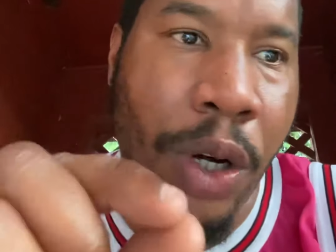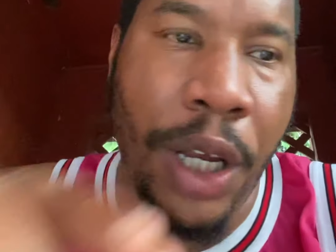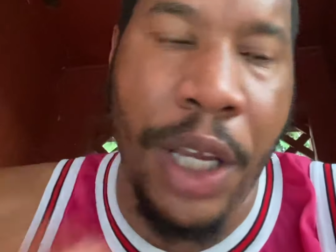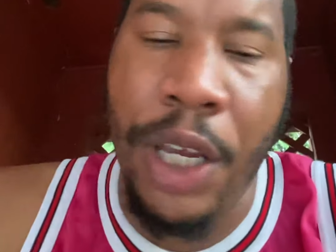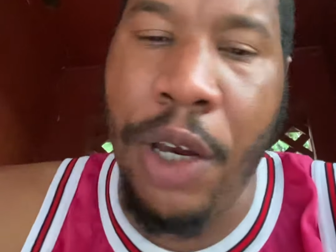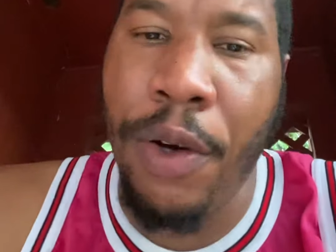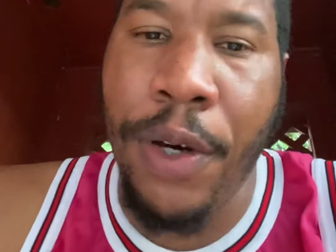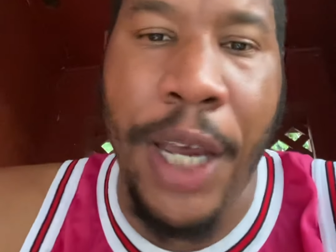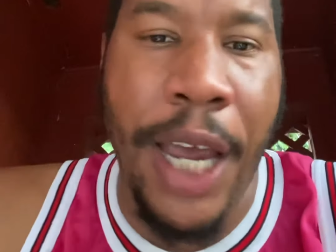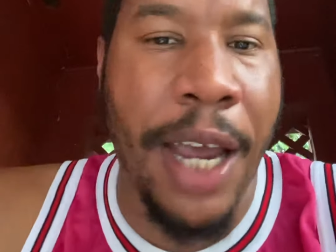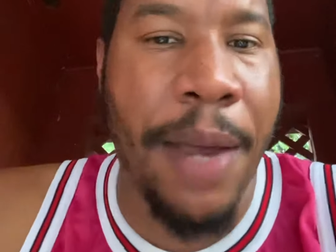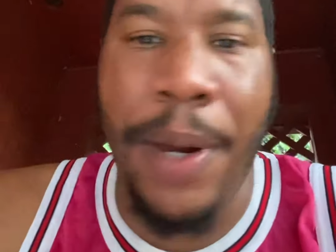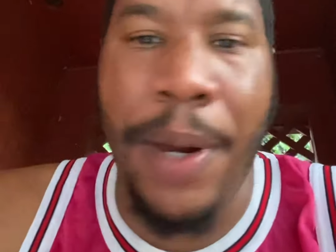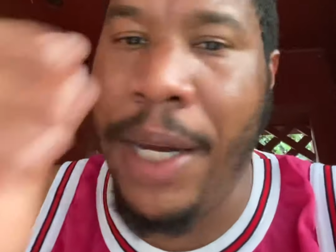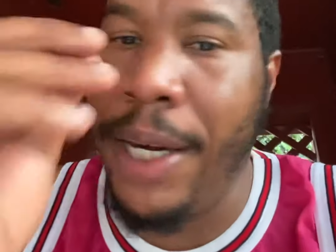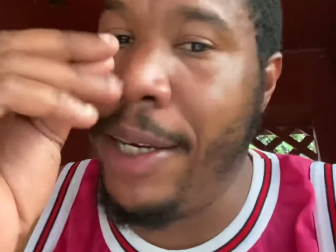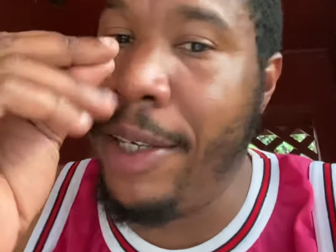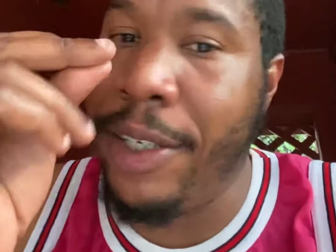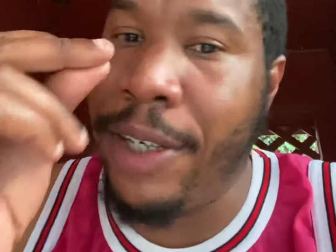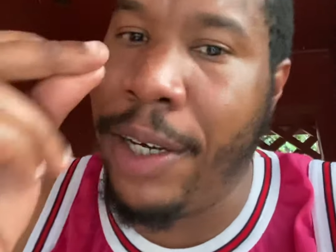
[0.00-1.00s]
in your game and
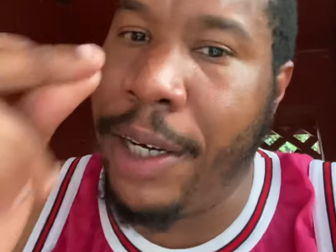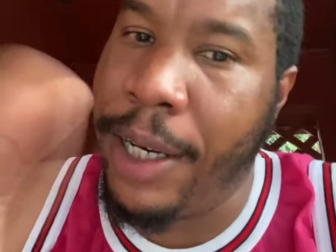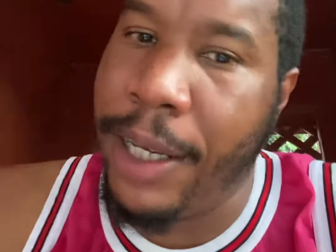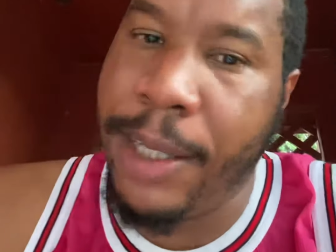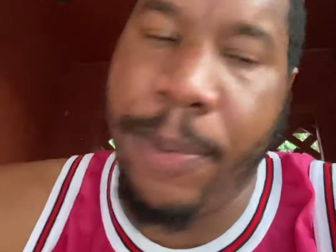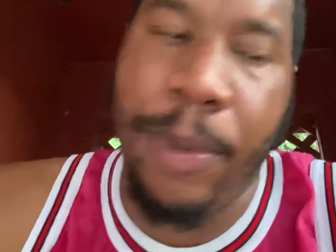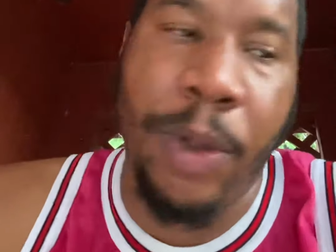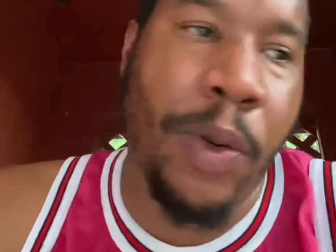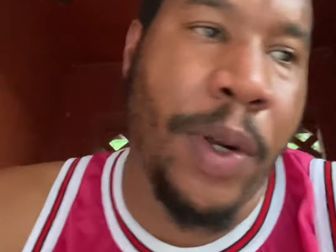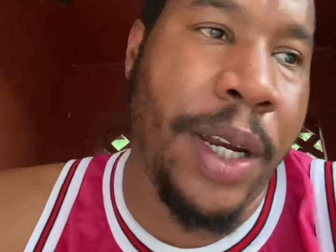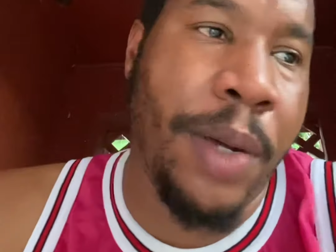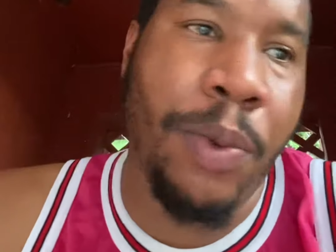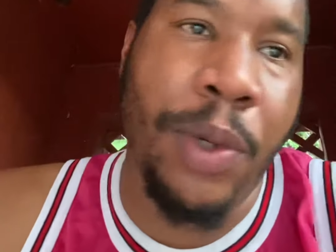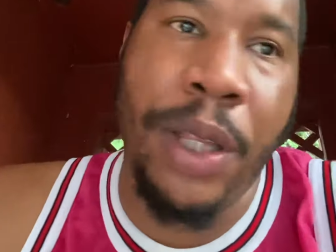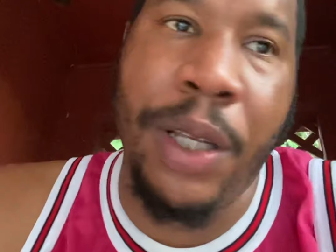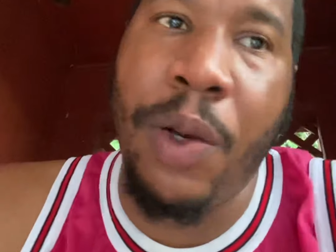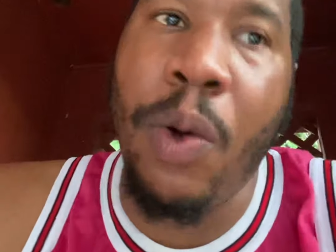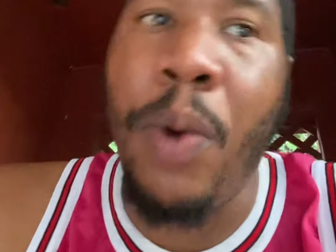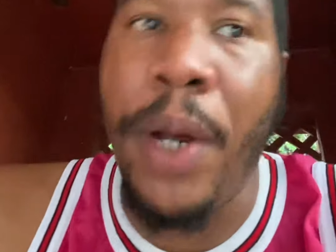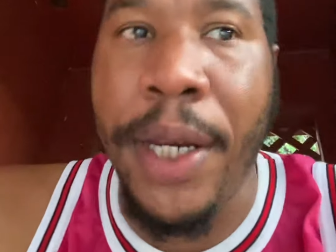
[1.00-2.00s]
he's going to exploit it with
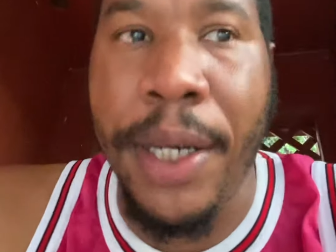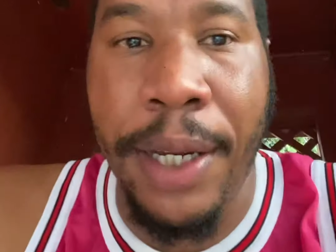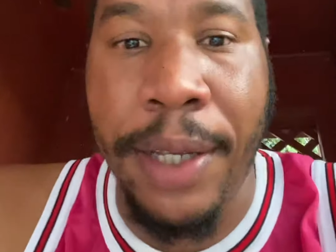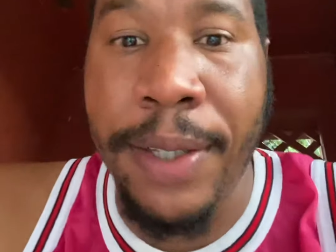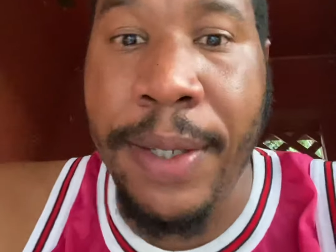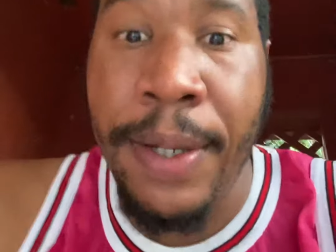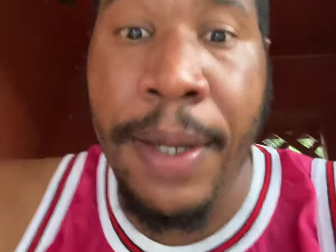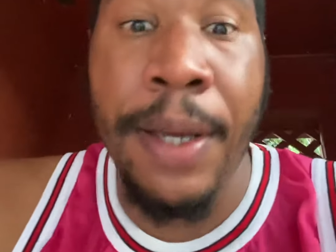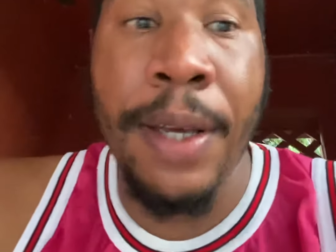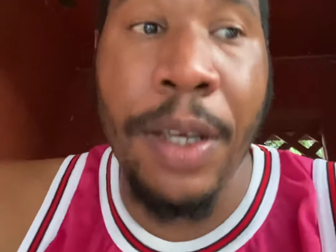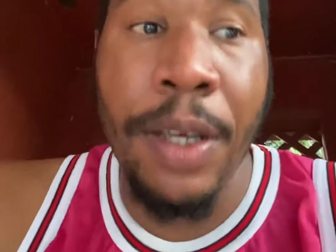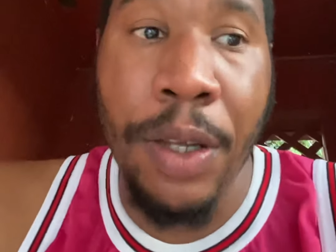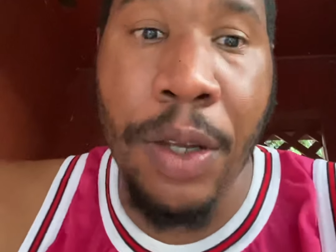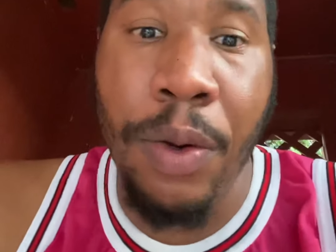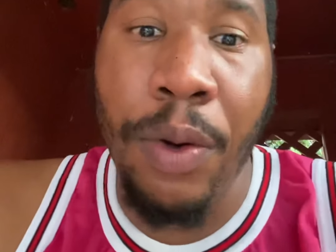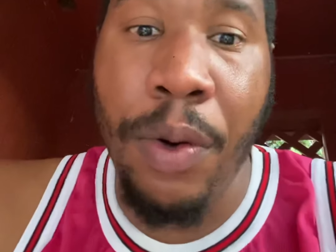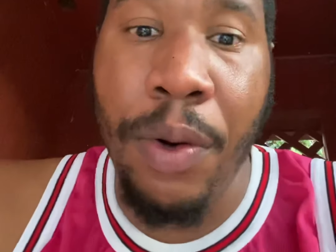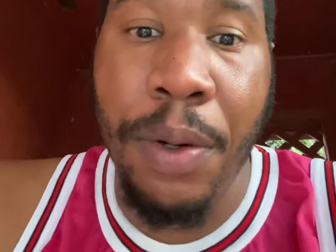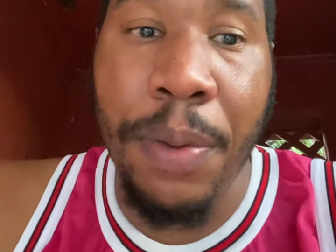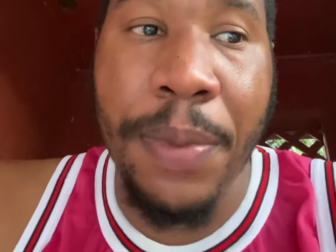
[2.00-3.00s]
the quickness. You
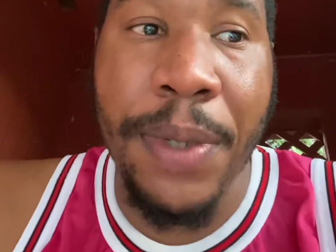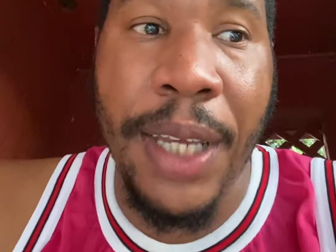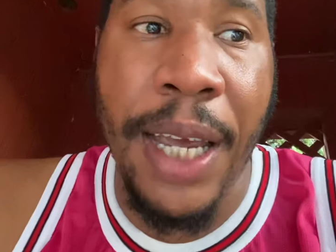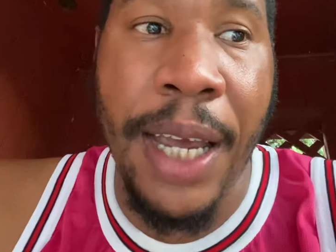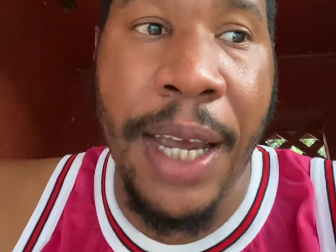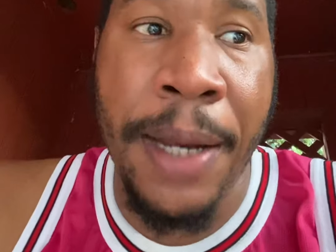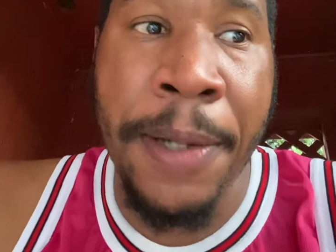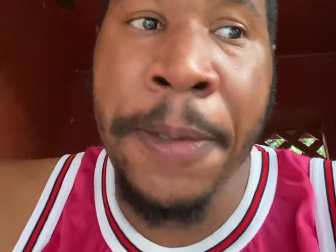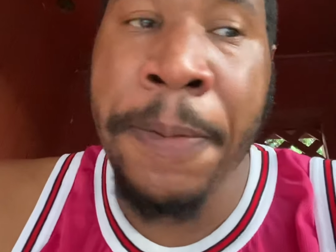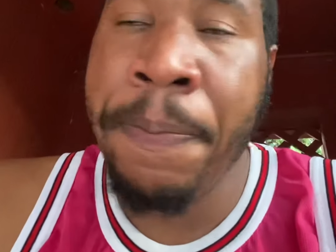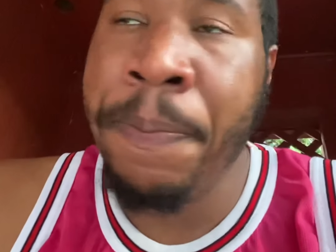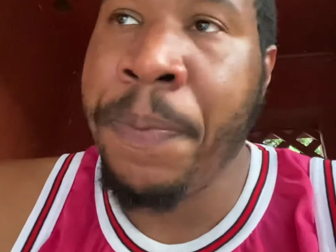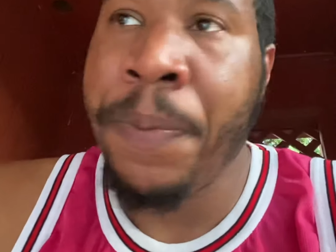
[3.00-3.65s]
know what I'm saying?